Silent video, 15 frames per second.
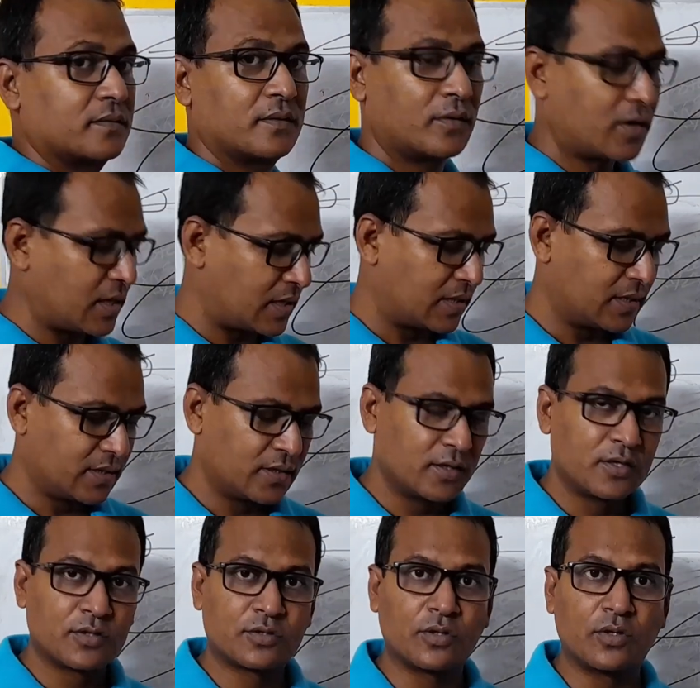Okay.
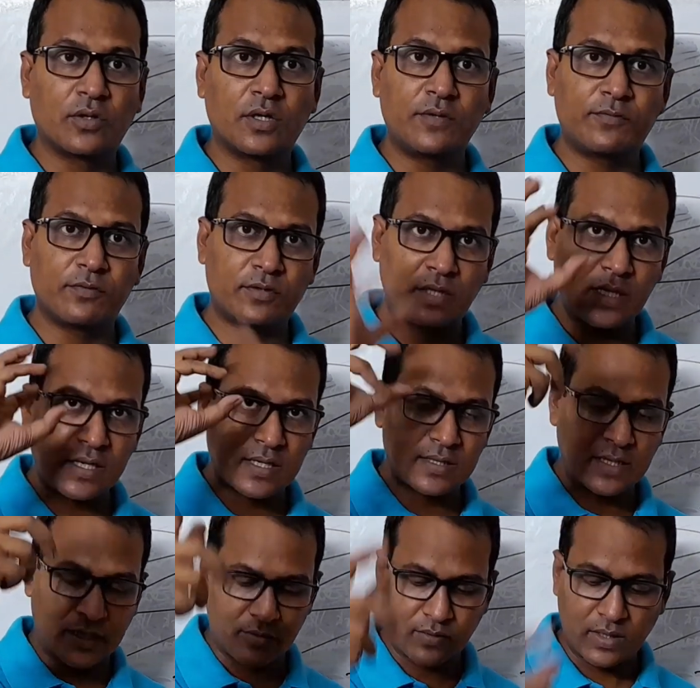So if you think in
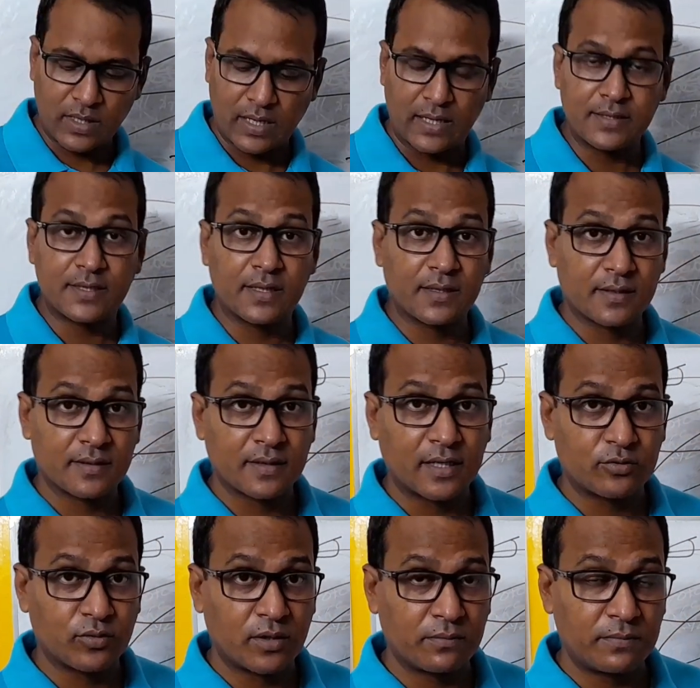that way, I think that
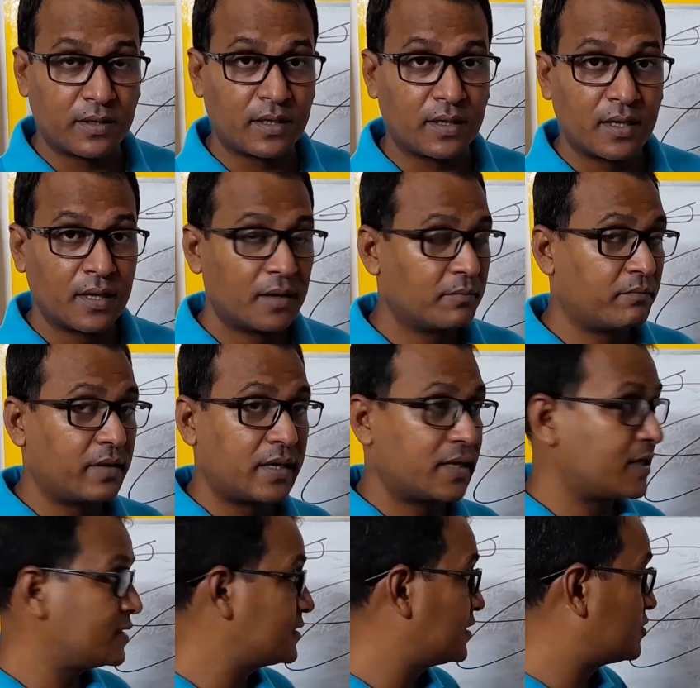will be
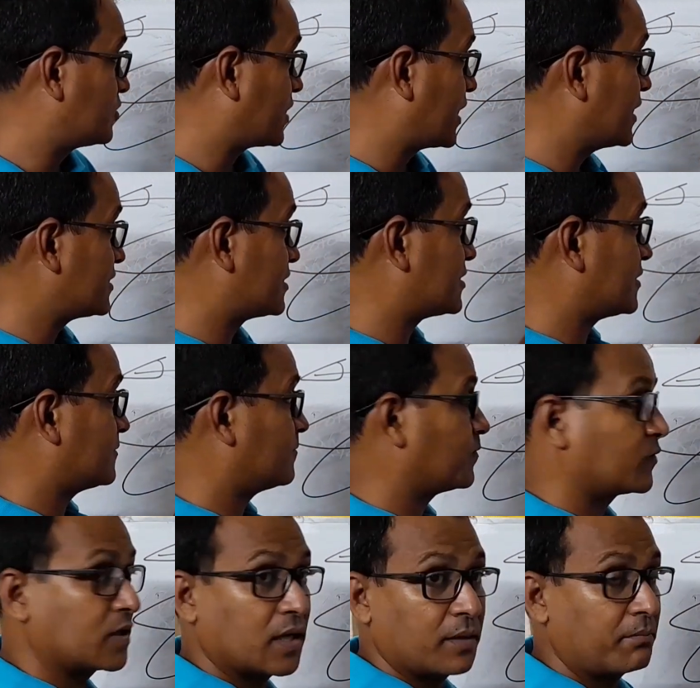very easy to catch
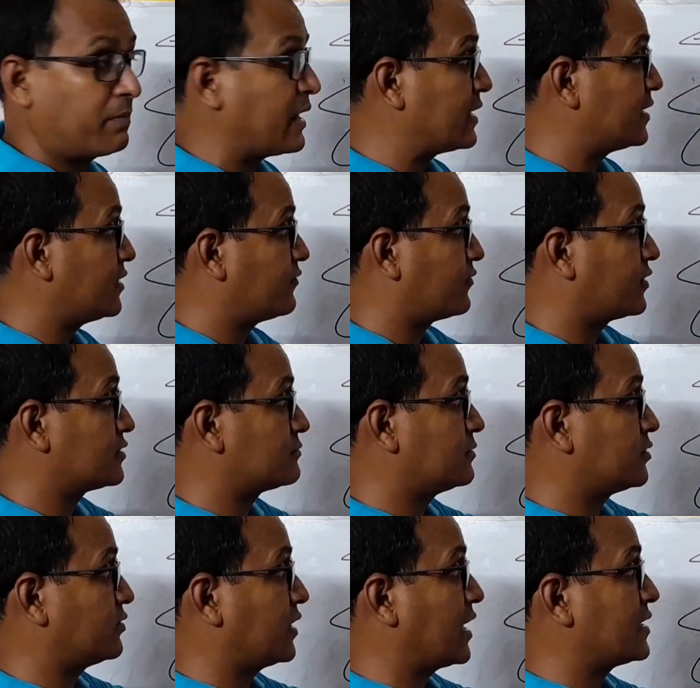the main difference
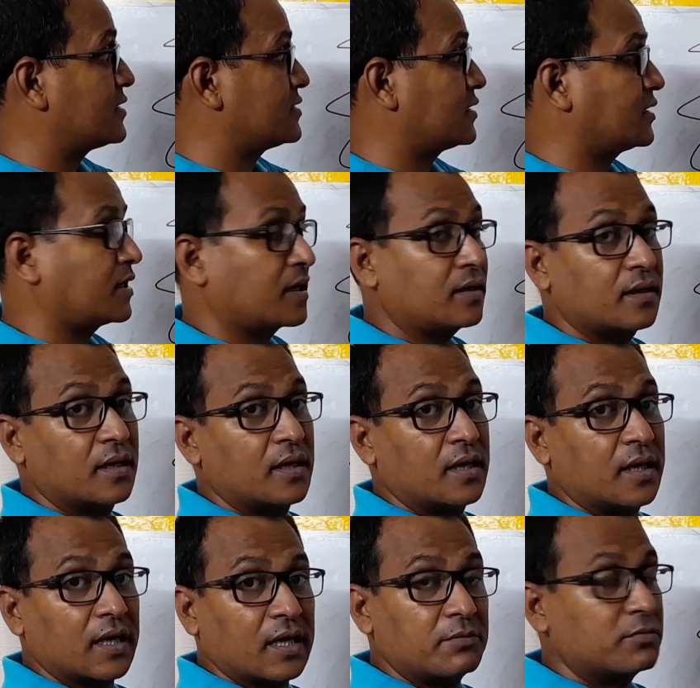between antigen and
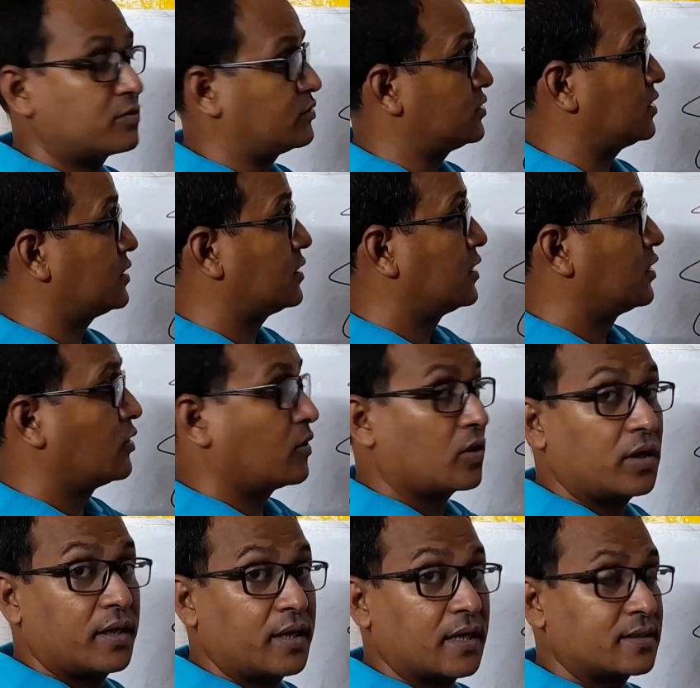immunogen.
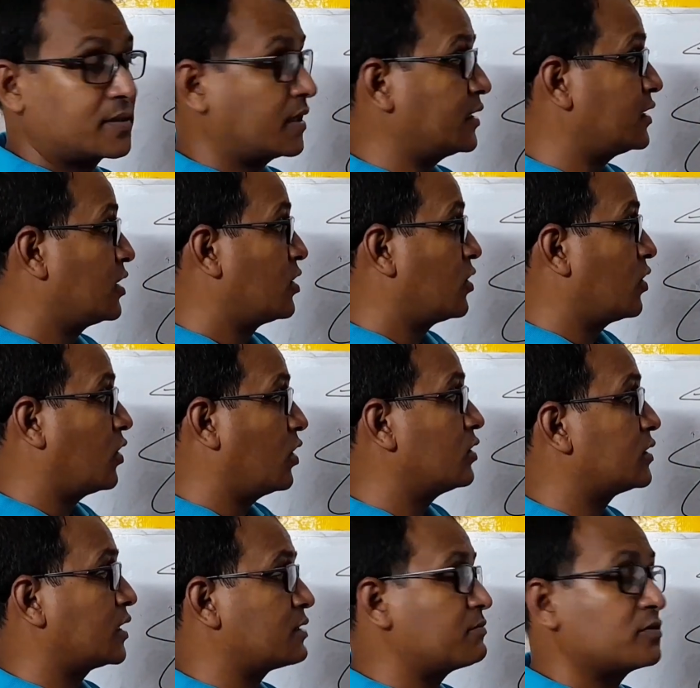Already I said all
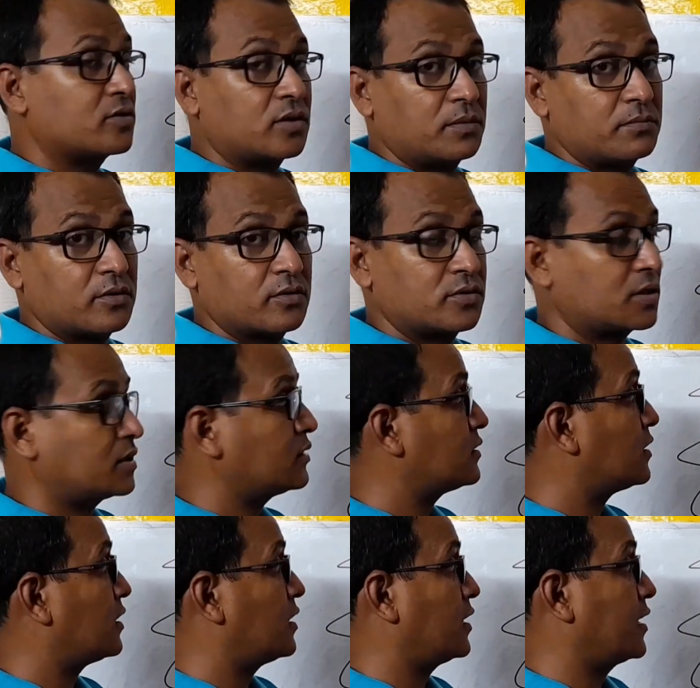the immunogen
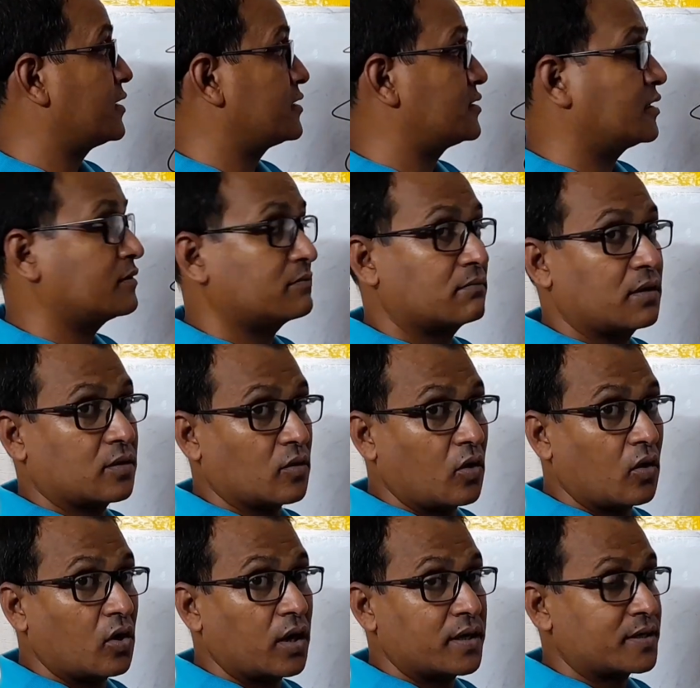are antigen, but
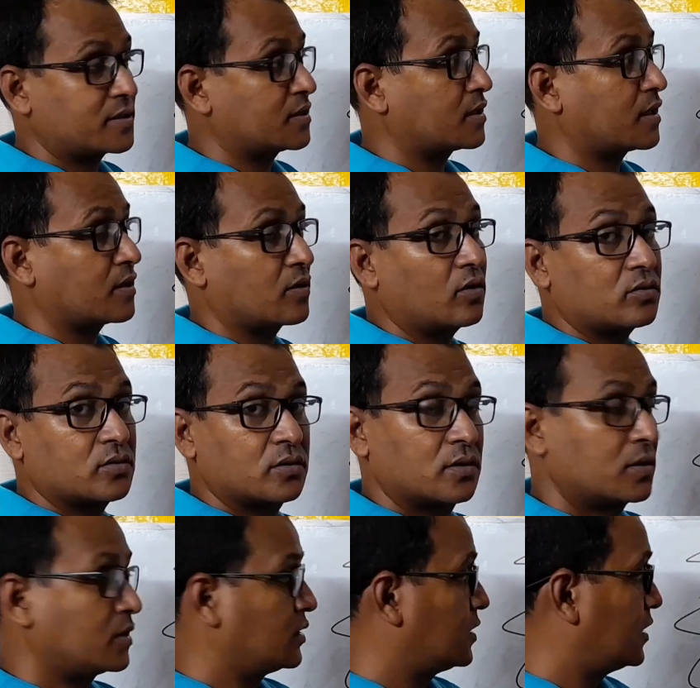all antigen are not
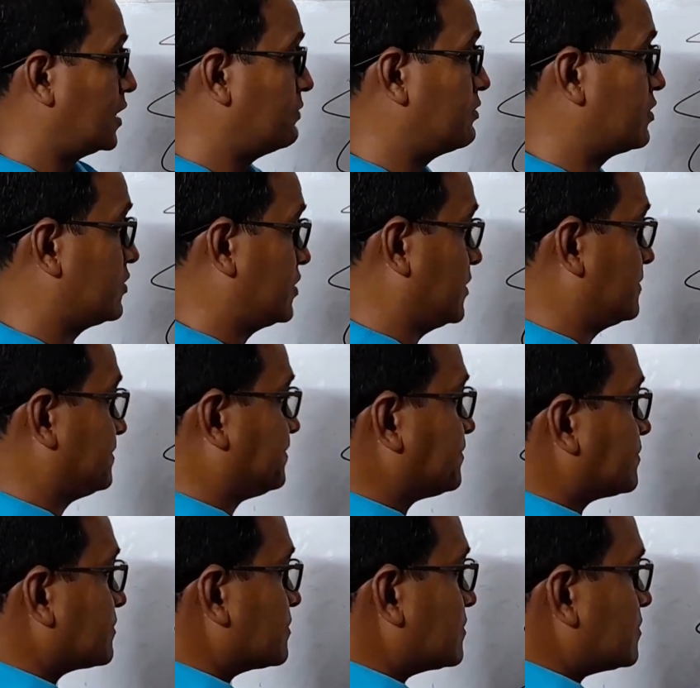immunogen.
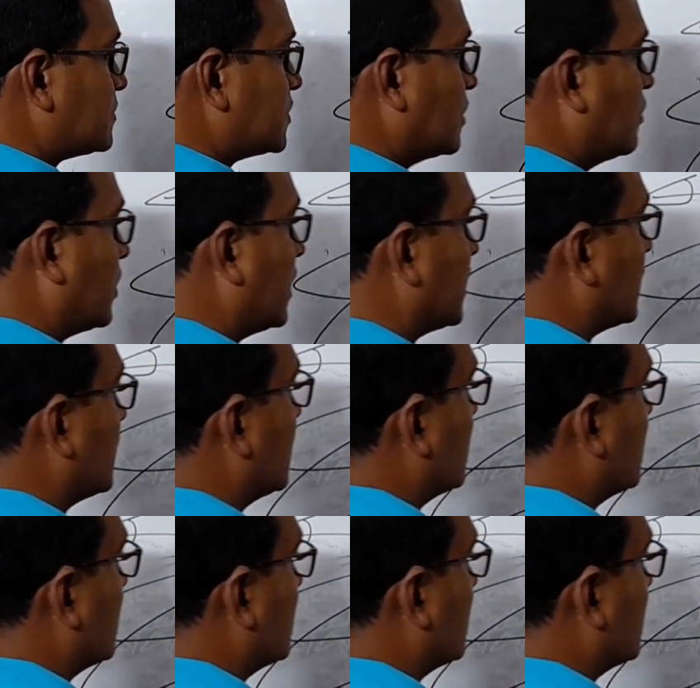Okay.